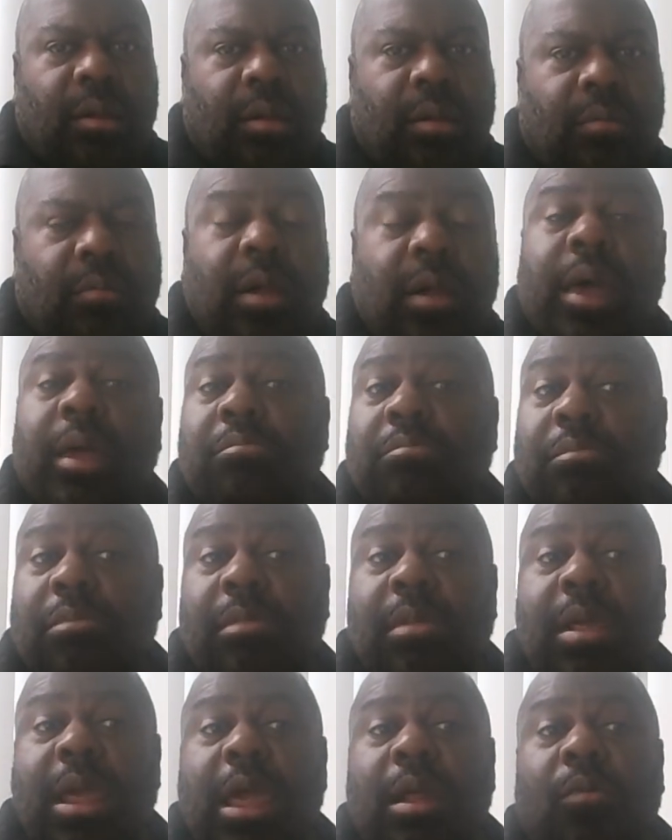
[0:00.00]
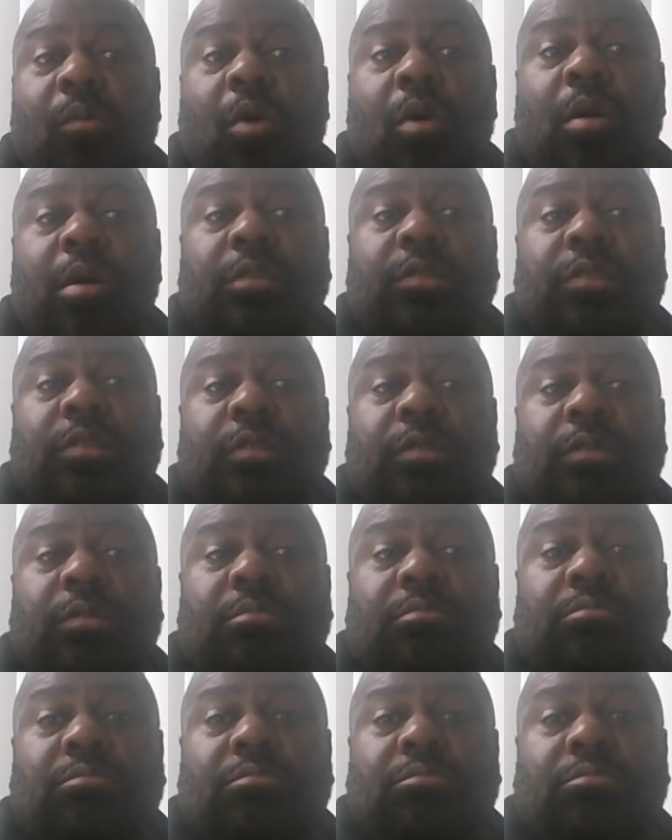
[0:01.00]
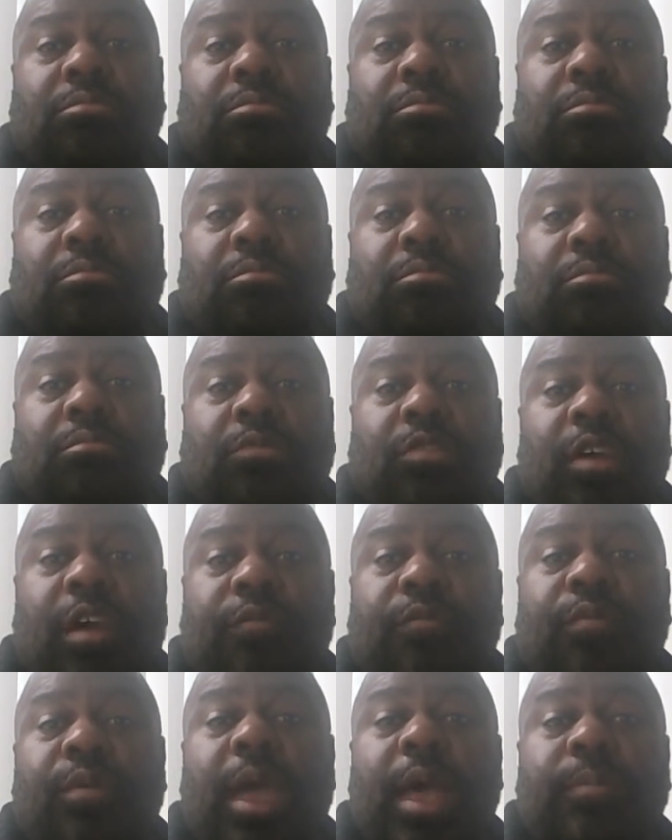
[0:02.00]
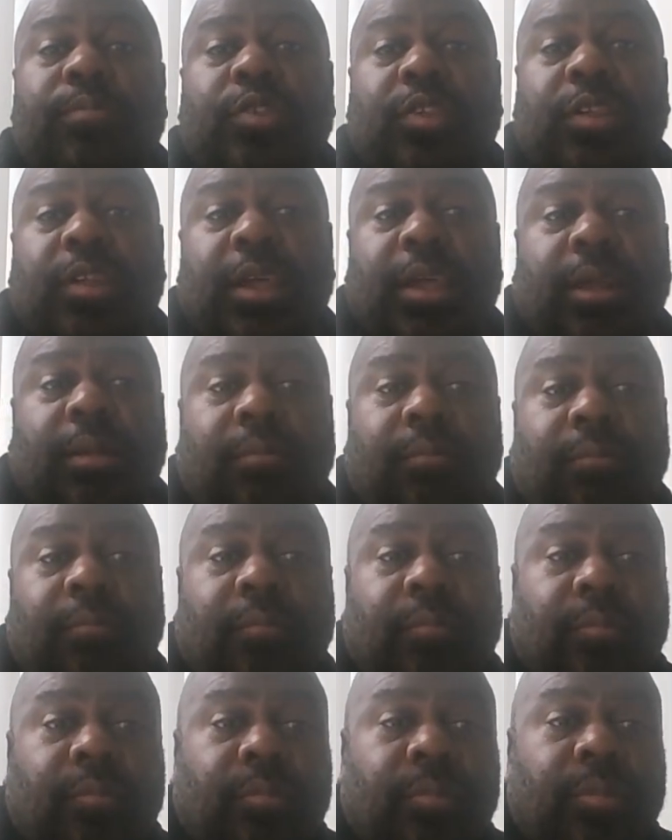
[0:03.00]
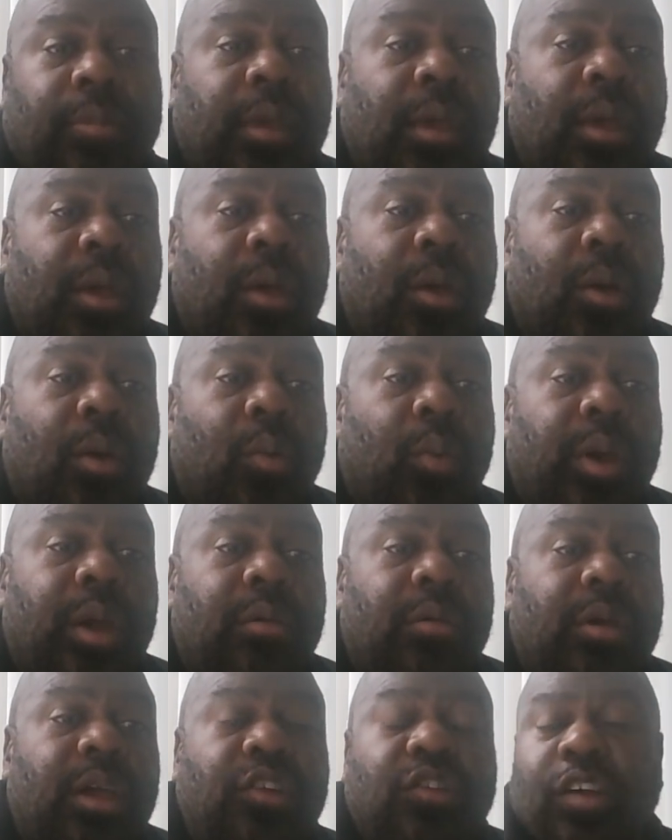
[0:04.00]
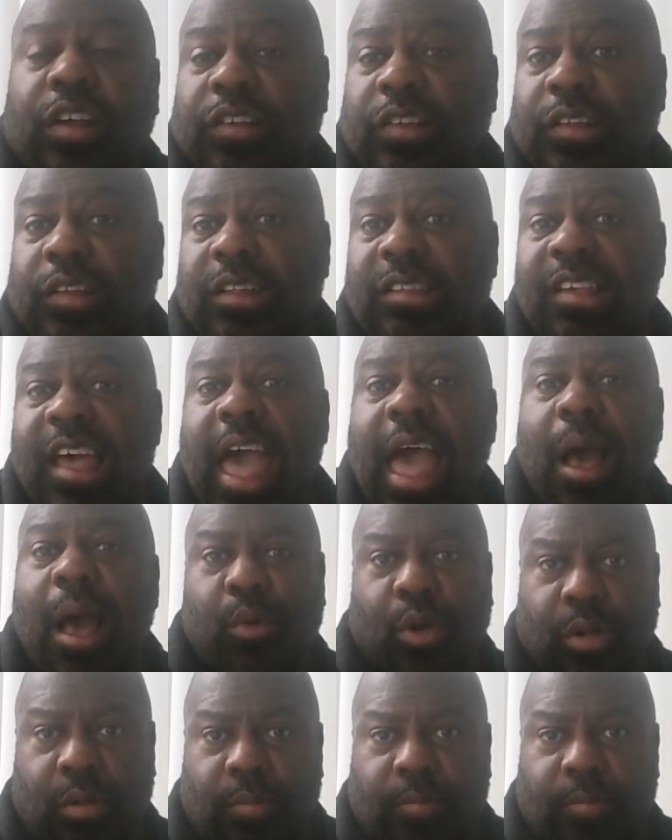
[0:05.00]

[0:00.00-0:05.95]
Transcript: Right? In walks Jeffrey Epstein, wearing just a towel.